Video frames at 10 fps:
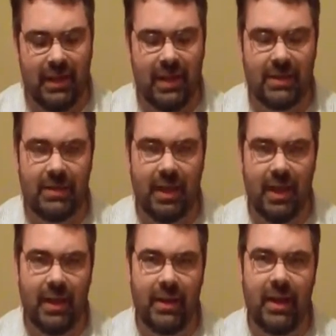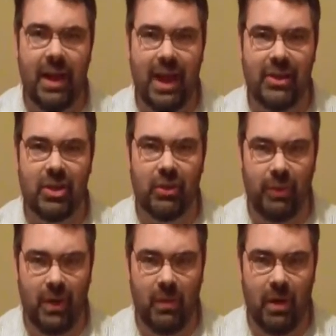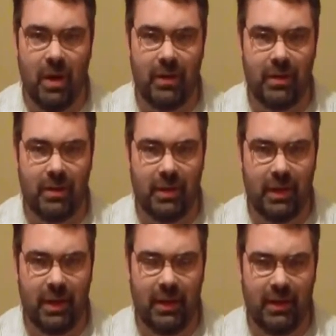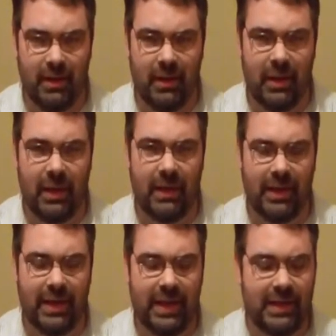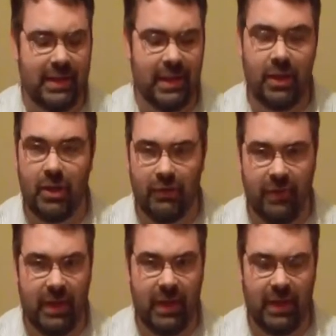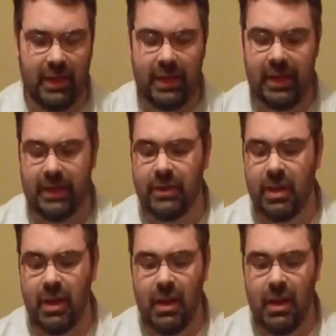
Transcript: This light has 3 watt LEDs uh, in it, UV LEDs.